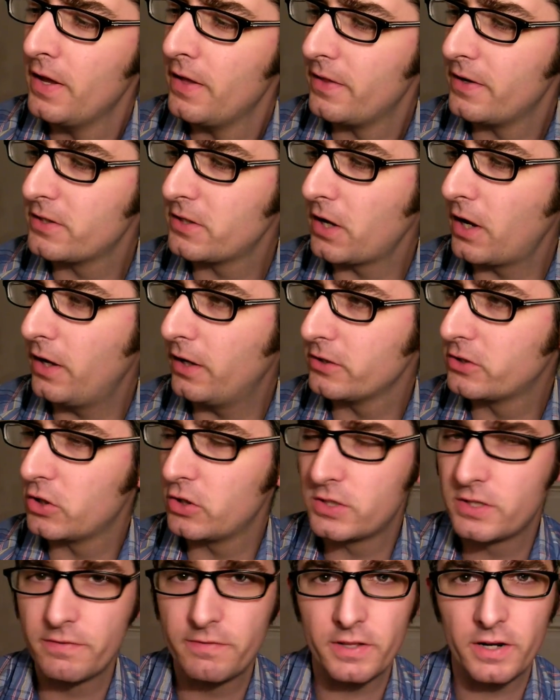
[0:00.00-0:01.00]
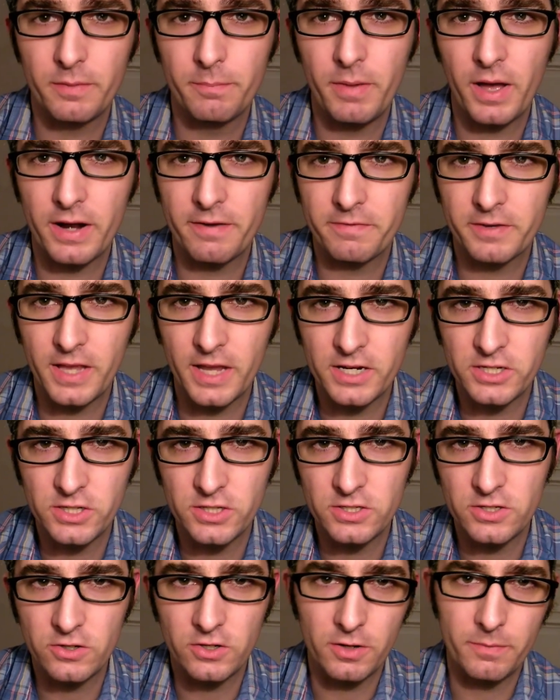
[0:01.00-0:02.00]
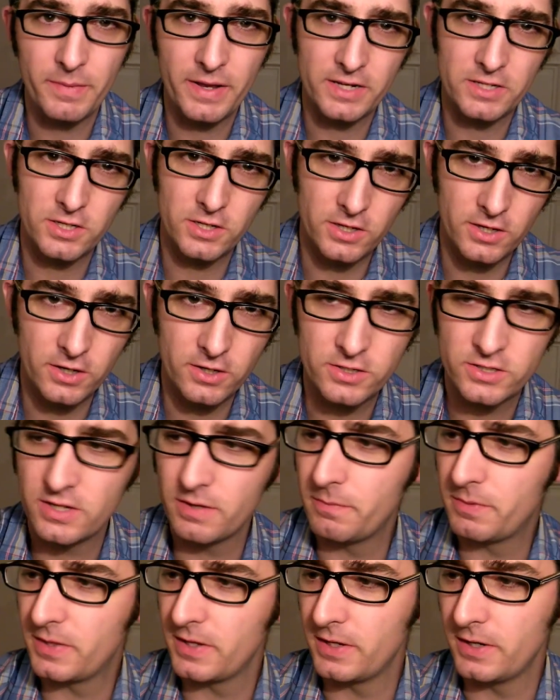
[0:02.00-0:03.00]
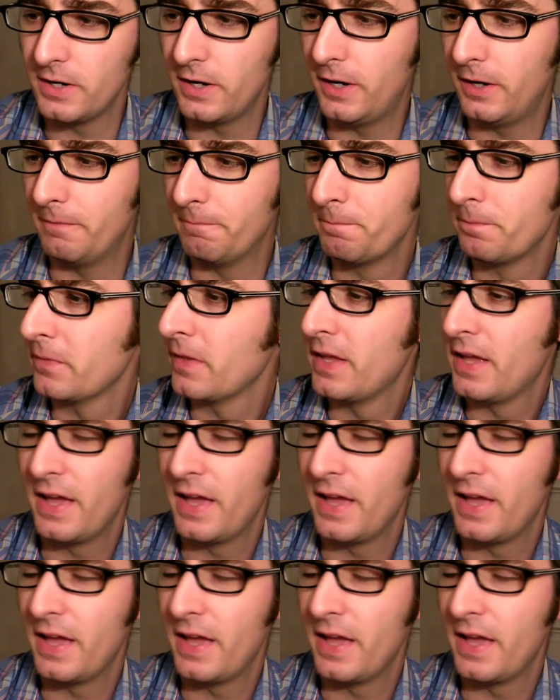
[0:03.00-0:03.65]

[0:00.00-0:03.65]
There's all sorts of little modifications you could make to your sympathy doll,